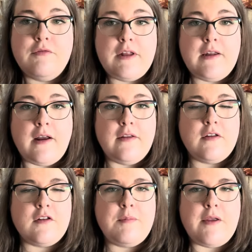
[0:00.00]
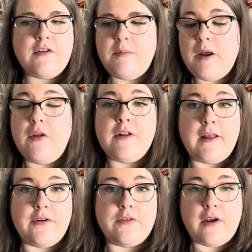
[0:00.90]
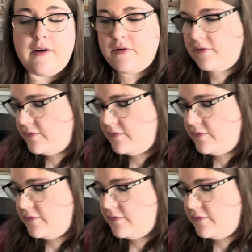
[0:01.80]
really nice. Smells to be on the lighter side.